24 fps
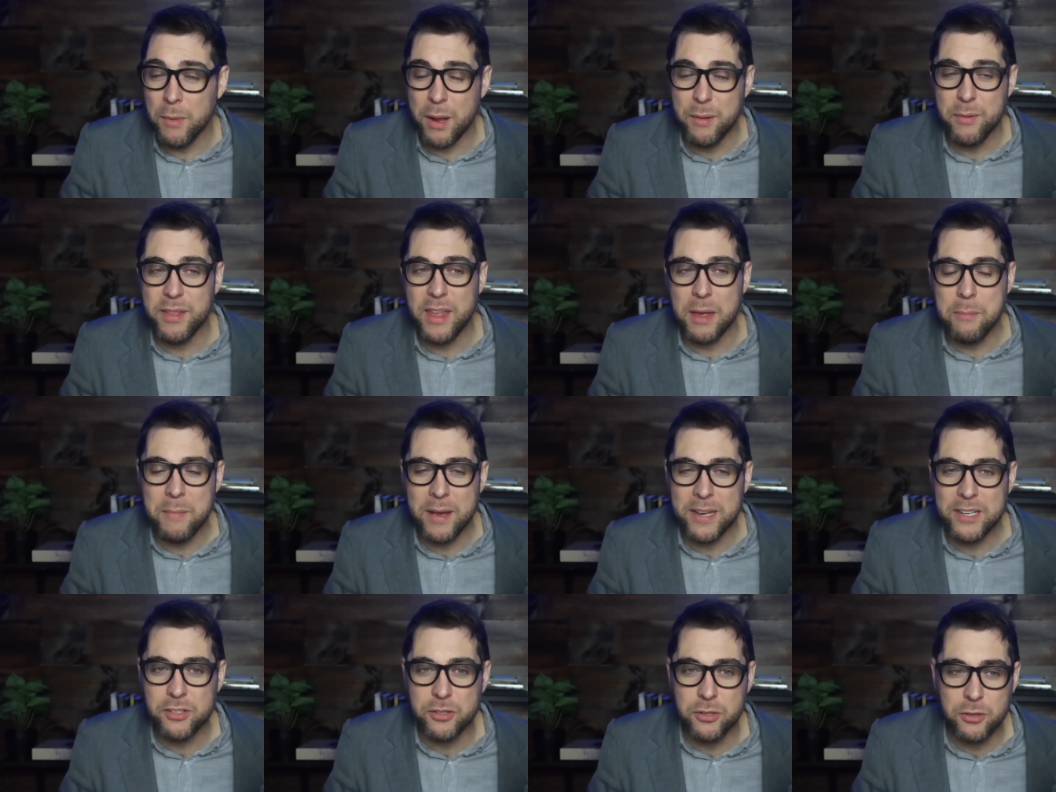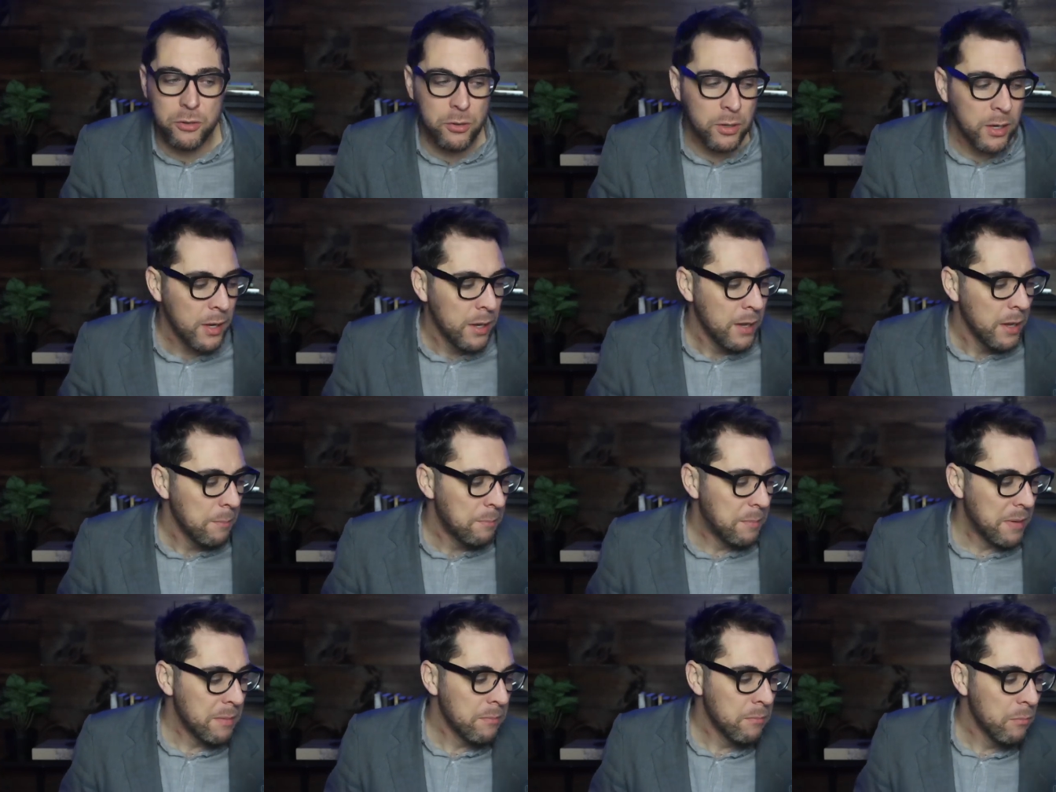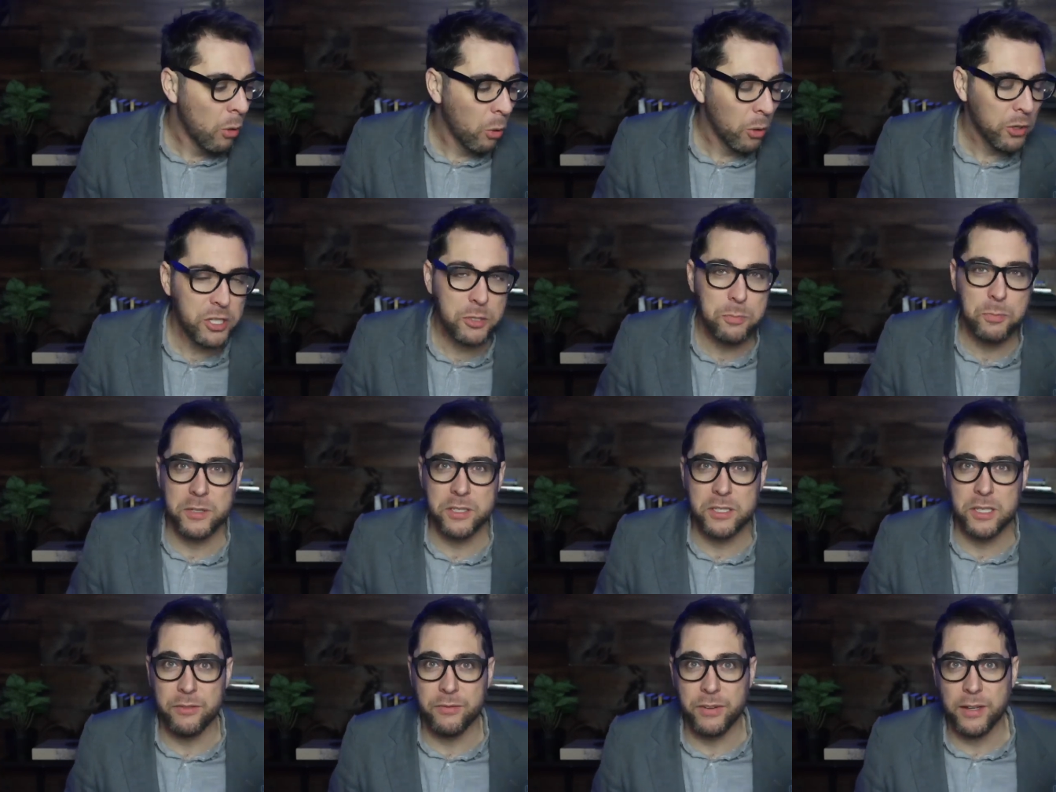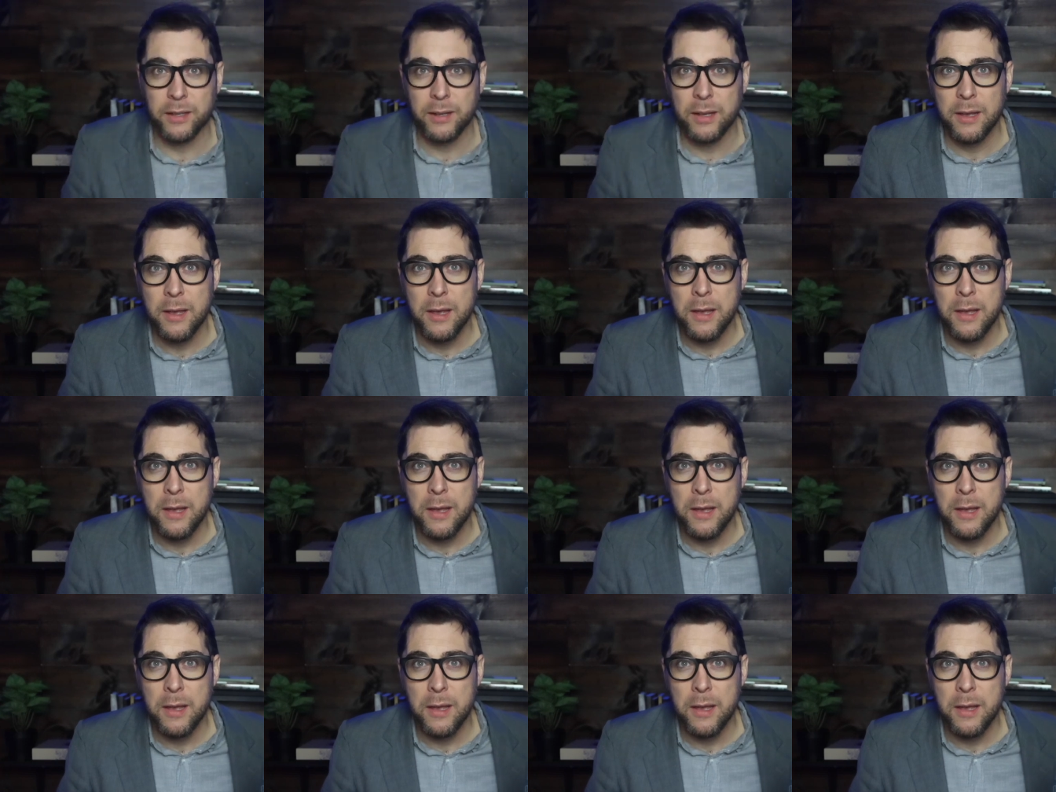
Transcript: Maybe they meant to be more specific.